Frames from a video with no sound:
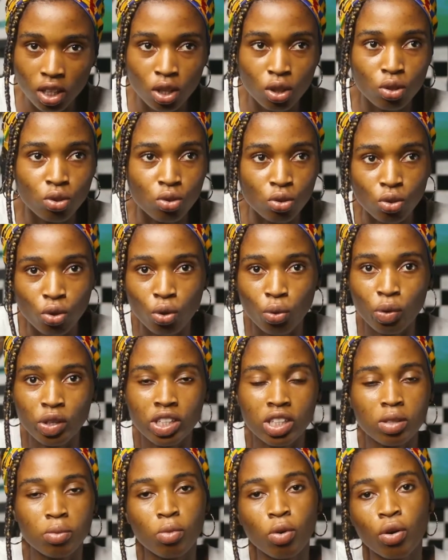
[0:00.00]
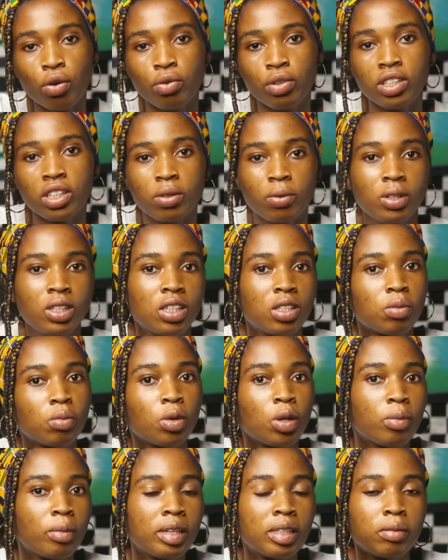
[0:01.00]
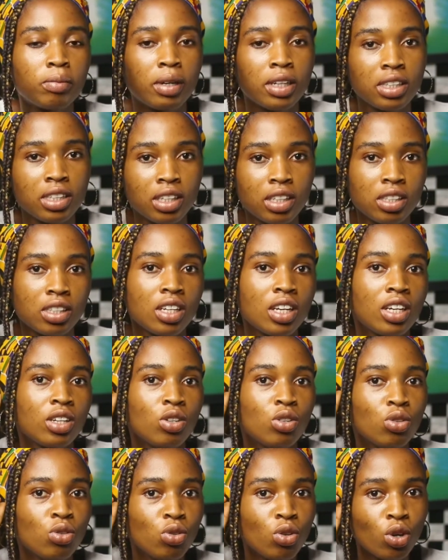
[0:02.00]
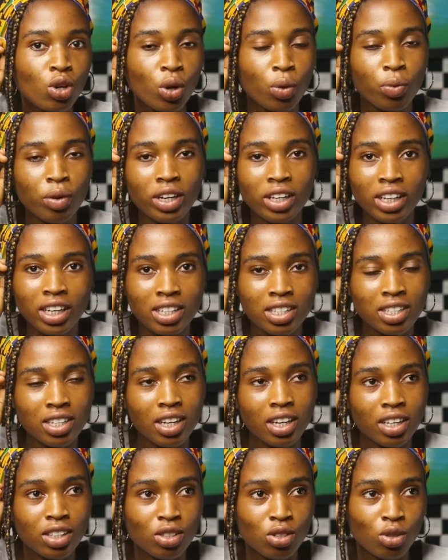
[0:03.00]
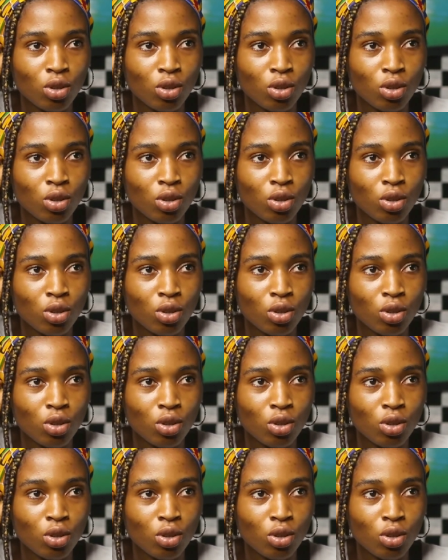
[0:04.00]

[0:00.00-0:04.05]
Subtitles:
to know which is more reading, which is more mathematics, know your weaknesses.